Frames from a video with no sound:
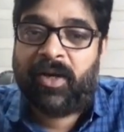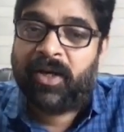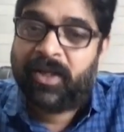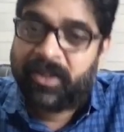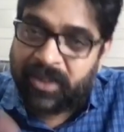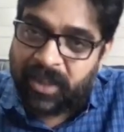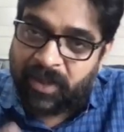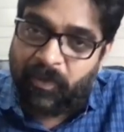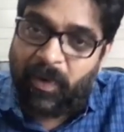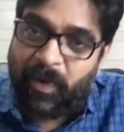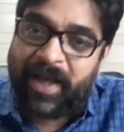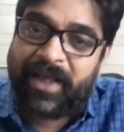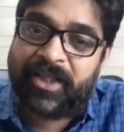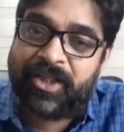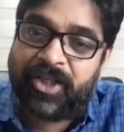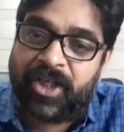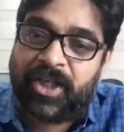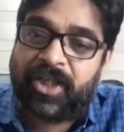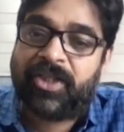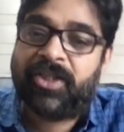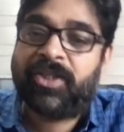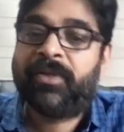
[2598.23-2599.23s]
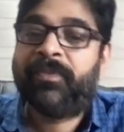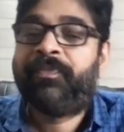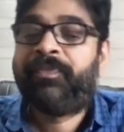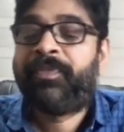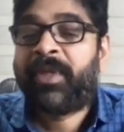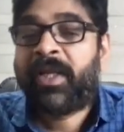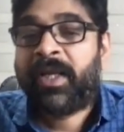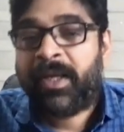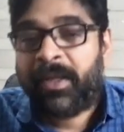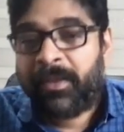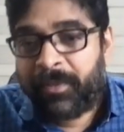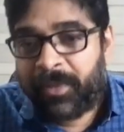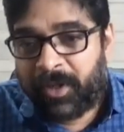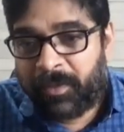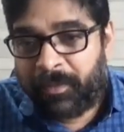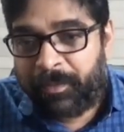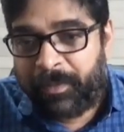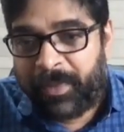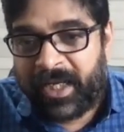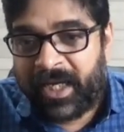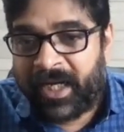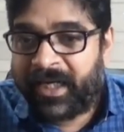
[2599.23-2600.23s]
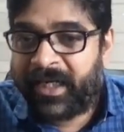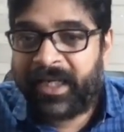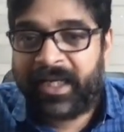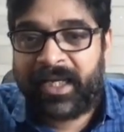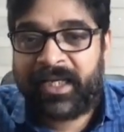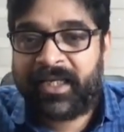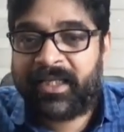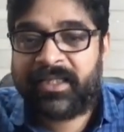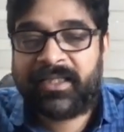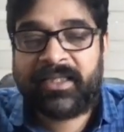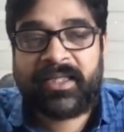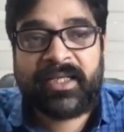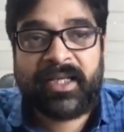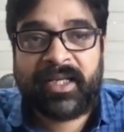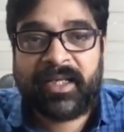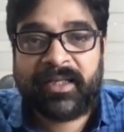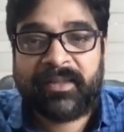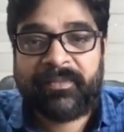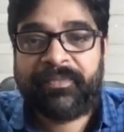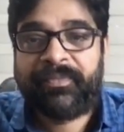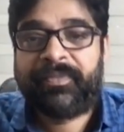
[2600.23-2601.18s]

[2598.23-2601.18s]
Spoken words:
Sir, why change? Because B and A is here.